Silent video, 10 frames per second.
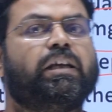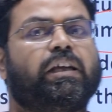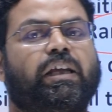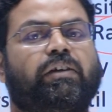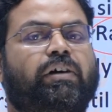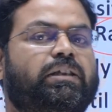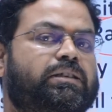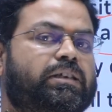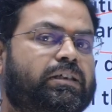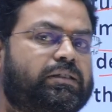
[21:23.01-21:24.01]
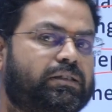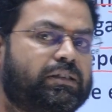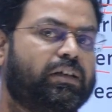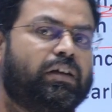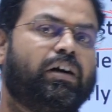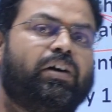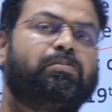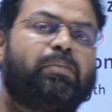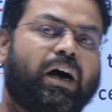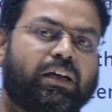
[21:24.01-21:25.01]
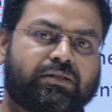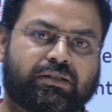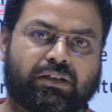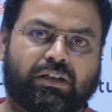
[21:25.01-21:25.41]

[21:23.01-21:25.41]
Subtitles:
He was just a mask